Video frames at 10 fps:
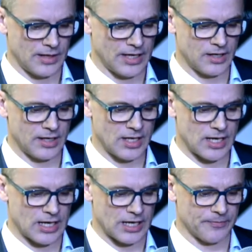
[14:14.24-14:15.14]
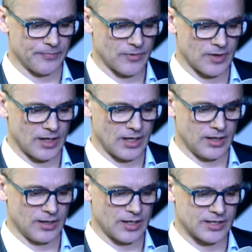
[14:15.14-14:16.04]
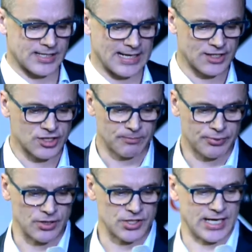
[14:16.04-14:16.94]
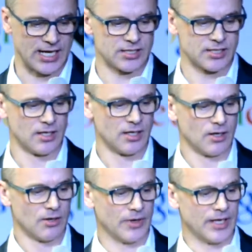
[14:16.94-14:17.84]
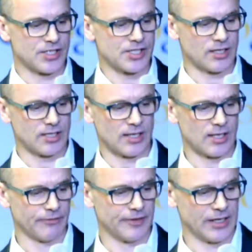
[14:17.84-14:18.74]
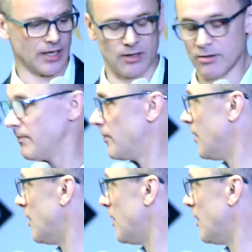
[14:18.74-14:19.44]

In the selection process, we inserted a little video